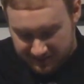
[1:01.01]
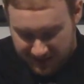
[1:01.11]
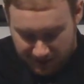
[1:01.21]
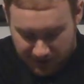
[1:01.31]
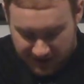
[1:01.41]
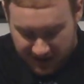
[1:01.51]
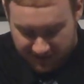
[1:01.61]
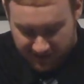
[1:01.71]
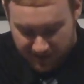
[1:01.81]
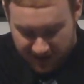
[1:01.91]
in order to get
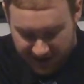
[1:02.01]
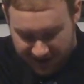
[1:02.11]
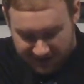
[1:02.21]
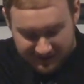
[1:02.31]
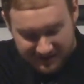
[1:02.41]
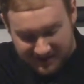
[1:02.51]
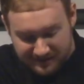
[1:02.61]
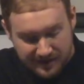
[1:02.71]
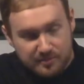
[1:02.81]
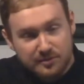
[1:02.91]
everybody out
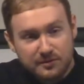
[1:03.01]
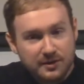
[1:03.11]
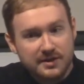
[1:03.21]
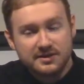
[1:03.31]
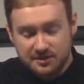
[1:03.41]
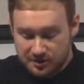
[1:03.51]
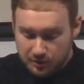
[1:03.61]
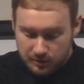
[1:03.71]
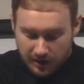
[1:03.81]
of here before it's too